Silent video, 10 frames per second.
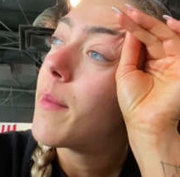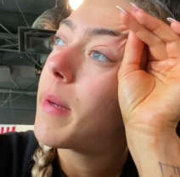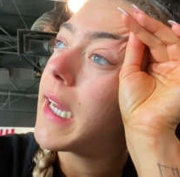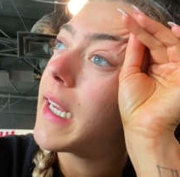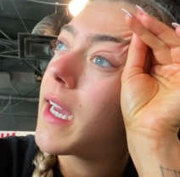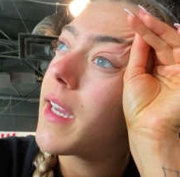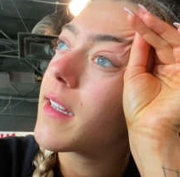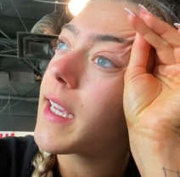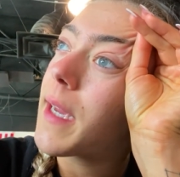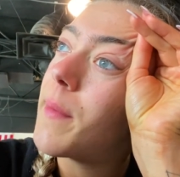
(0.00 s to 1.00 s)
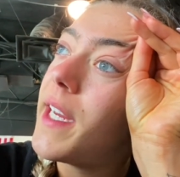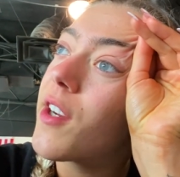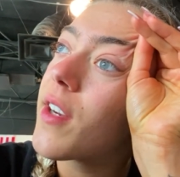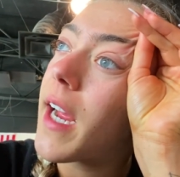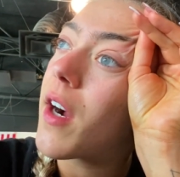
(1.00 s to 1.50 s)
But, like, I'm
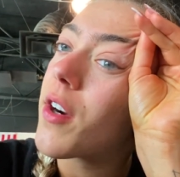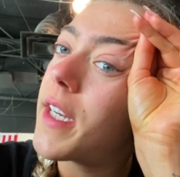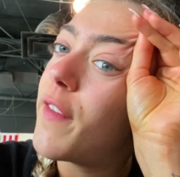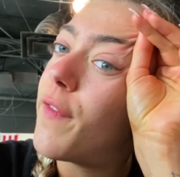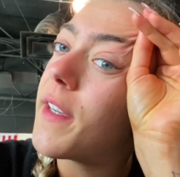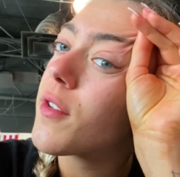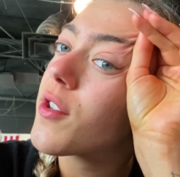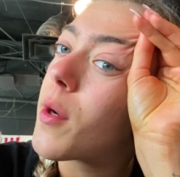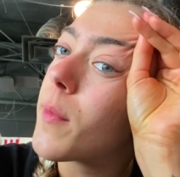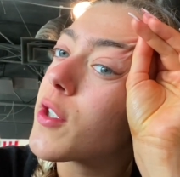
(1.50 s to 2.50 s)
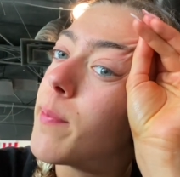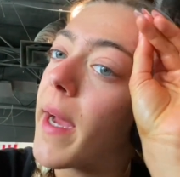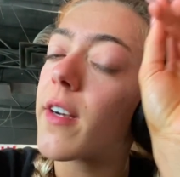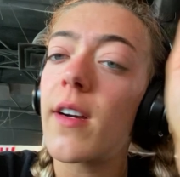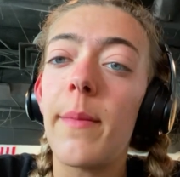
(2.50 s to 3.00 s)
here and I already feel so much
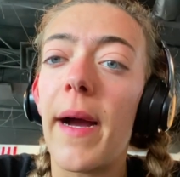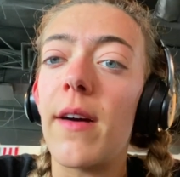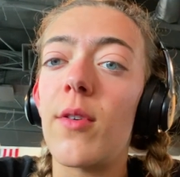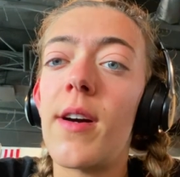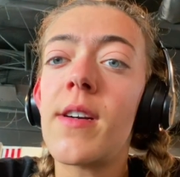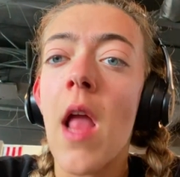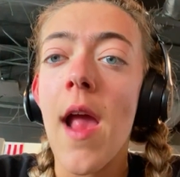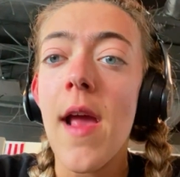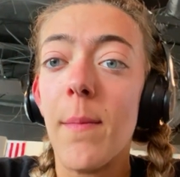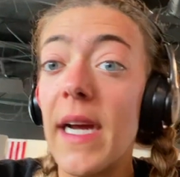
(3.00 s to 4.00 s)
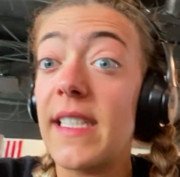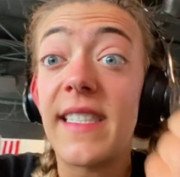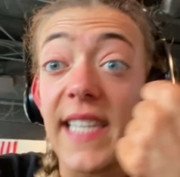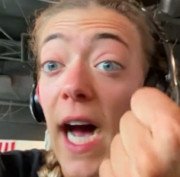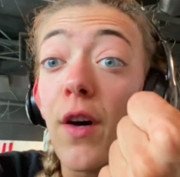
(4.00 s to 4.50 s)
better about
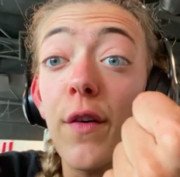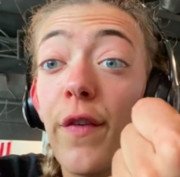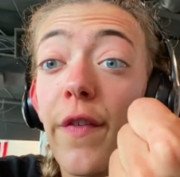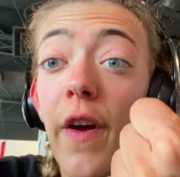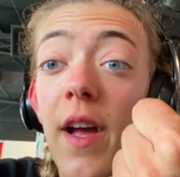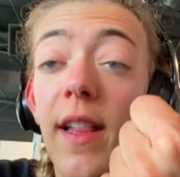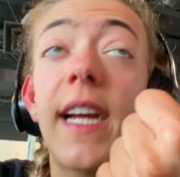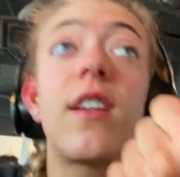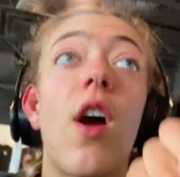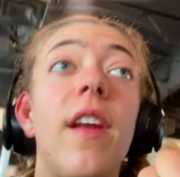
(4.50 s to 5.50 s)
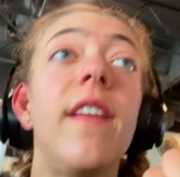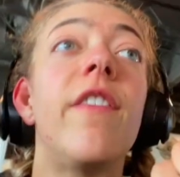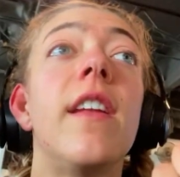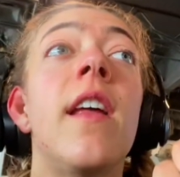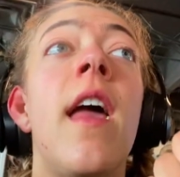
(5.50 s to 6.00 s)
myself. Like, not
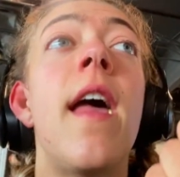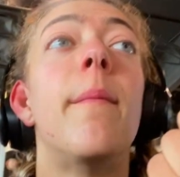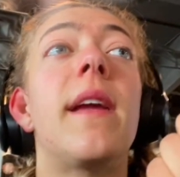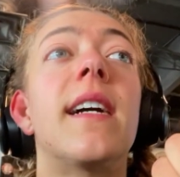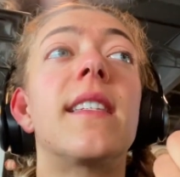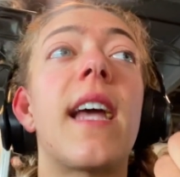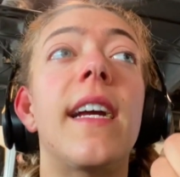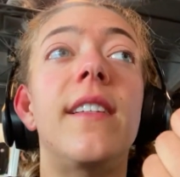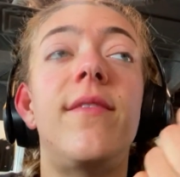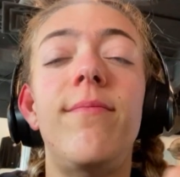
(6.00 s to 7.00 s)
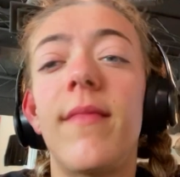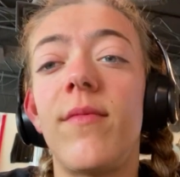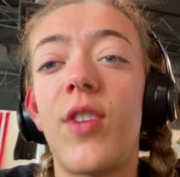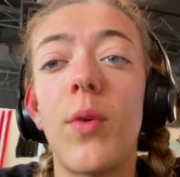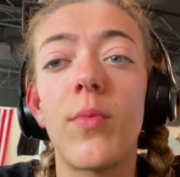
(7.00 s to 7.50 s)
even because I
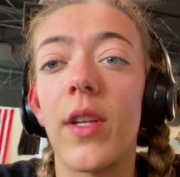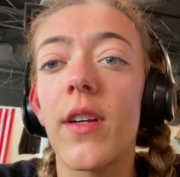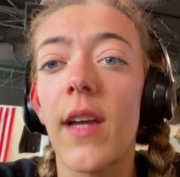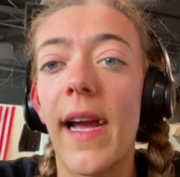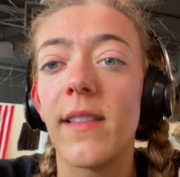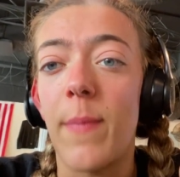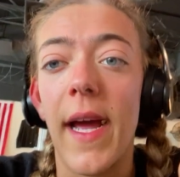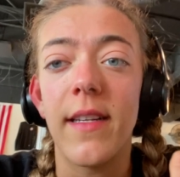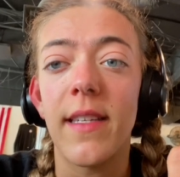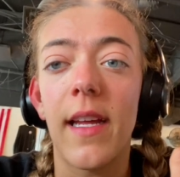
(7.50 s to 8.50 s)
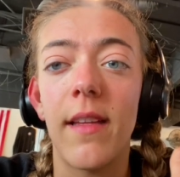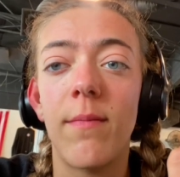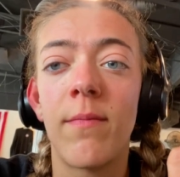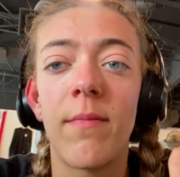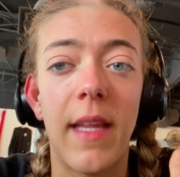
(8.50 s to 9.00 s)
don't look as bad as I
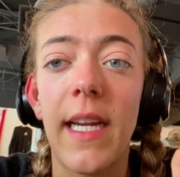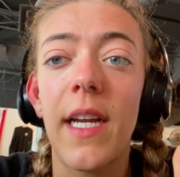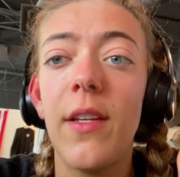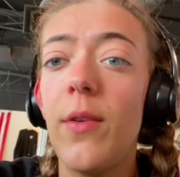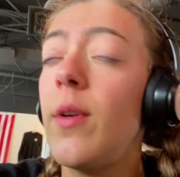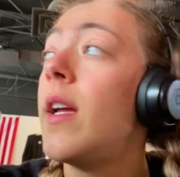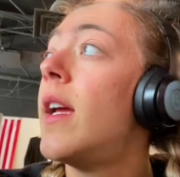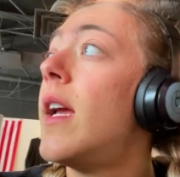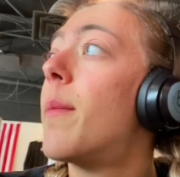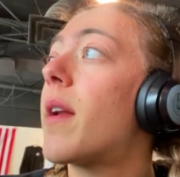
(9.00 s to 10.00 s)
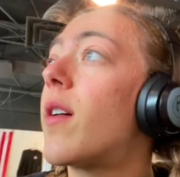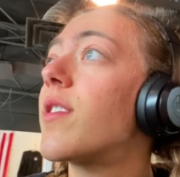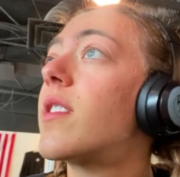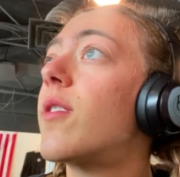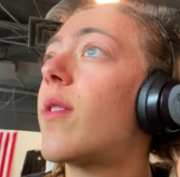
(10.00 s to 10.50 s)
think I do, but
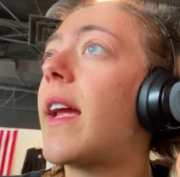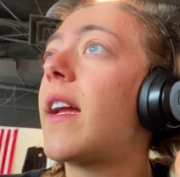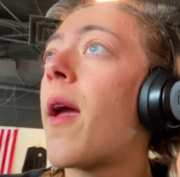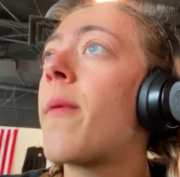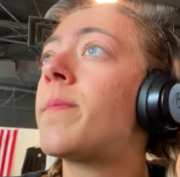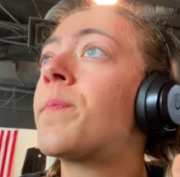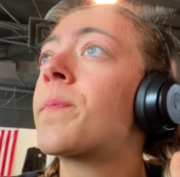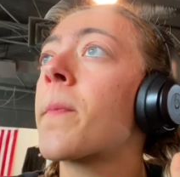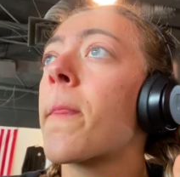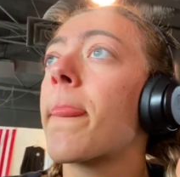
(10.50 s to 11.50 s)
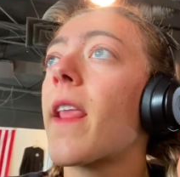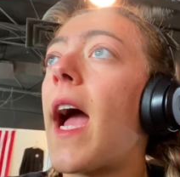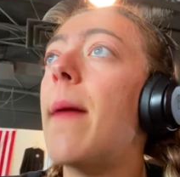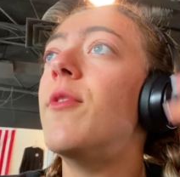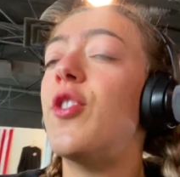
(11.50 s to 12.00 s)
also, like,
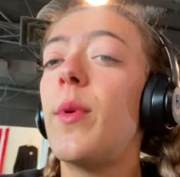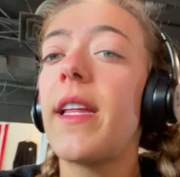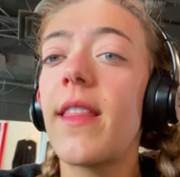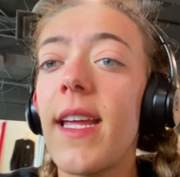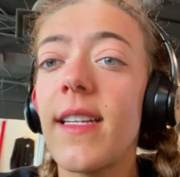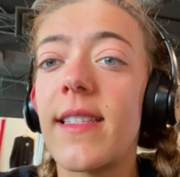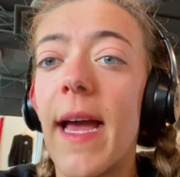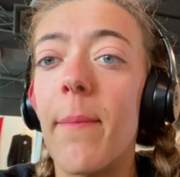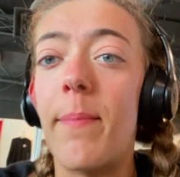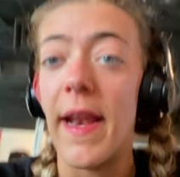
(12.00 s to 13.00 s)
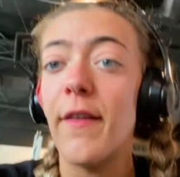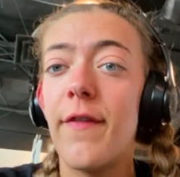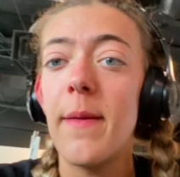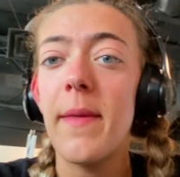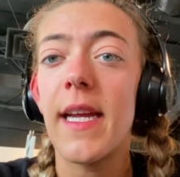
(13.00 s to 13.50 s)
I'm doing things that
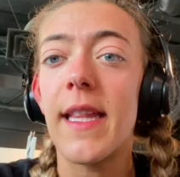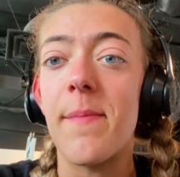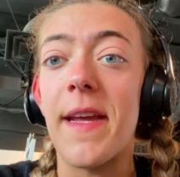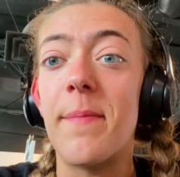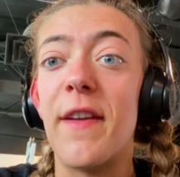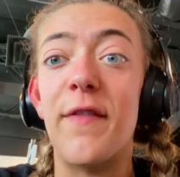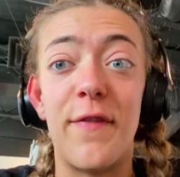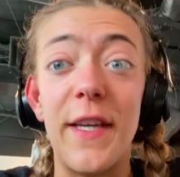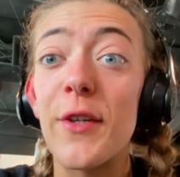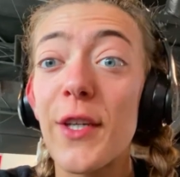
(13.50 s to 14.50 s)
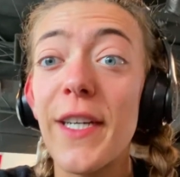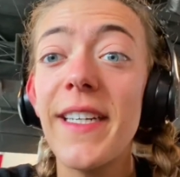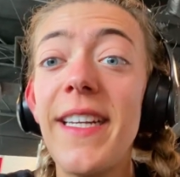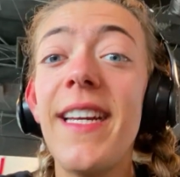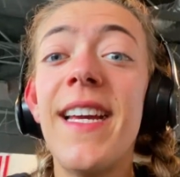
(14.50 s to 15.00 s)
benefit me and that make me feel
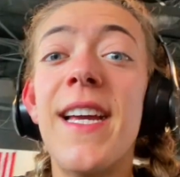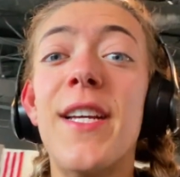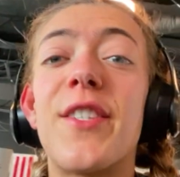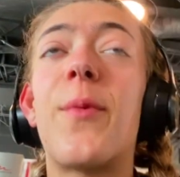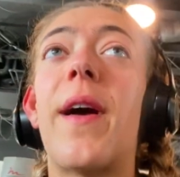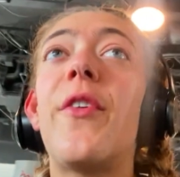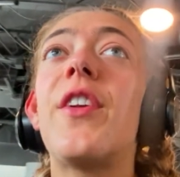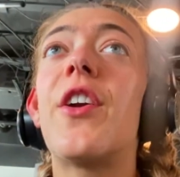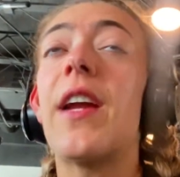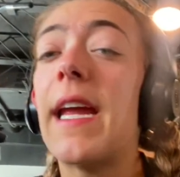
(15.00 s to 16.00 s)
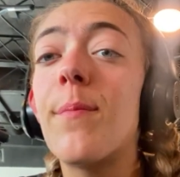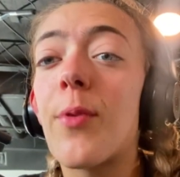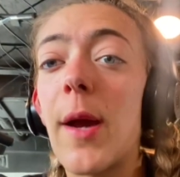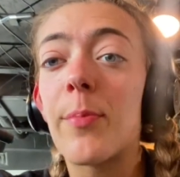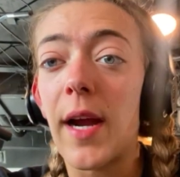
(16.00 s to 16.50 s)
good. So whether you're in
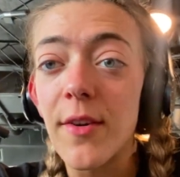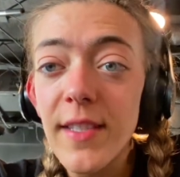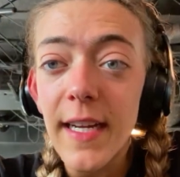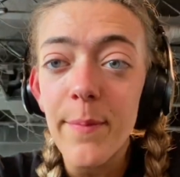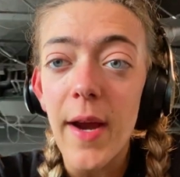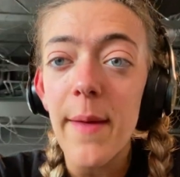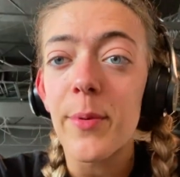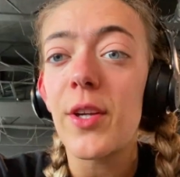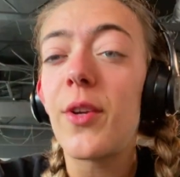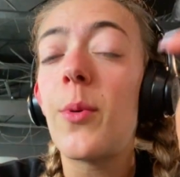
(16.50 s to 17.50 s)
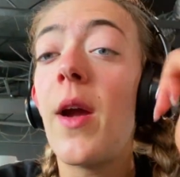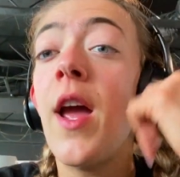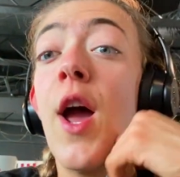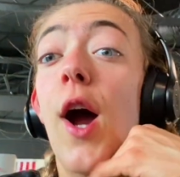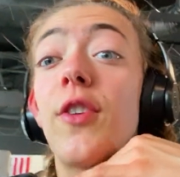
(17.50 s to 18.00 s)
prep or outside of prep, or you
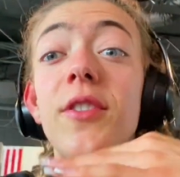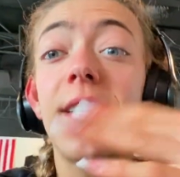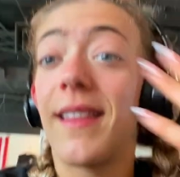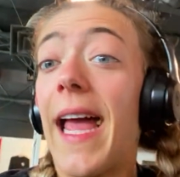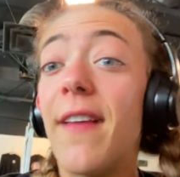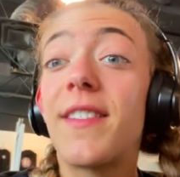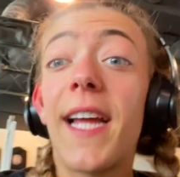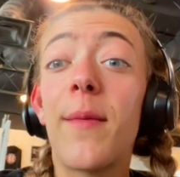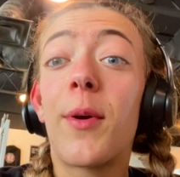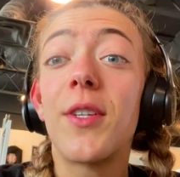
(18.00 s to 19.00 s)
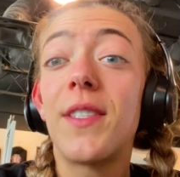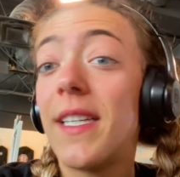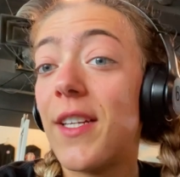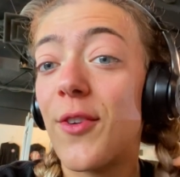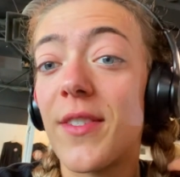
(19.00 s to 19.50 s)
are just a lifestyle
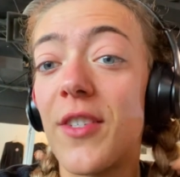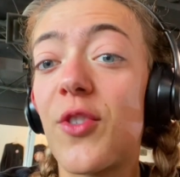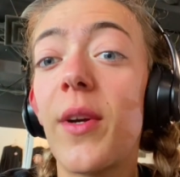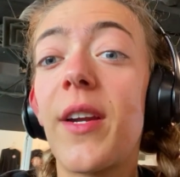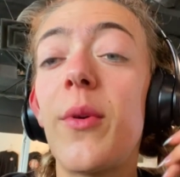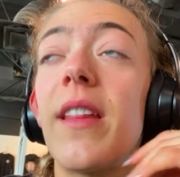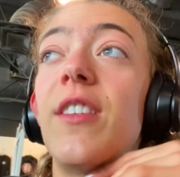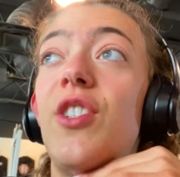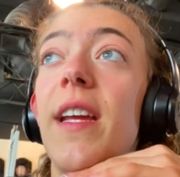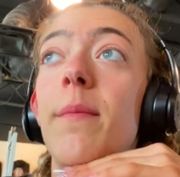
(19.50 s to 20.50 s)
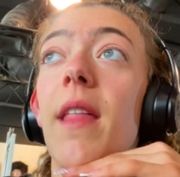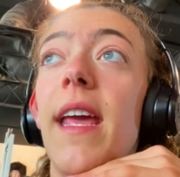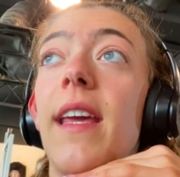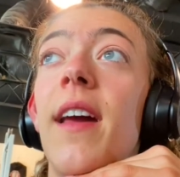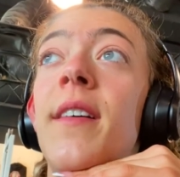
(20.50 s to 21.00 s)
person and you just enjoy going to the gym,
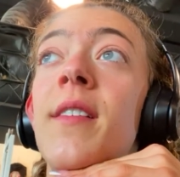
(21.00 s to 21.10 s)
like,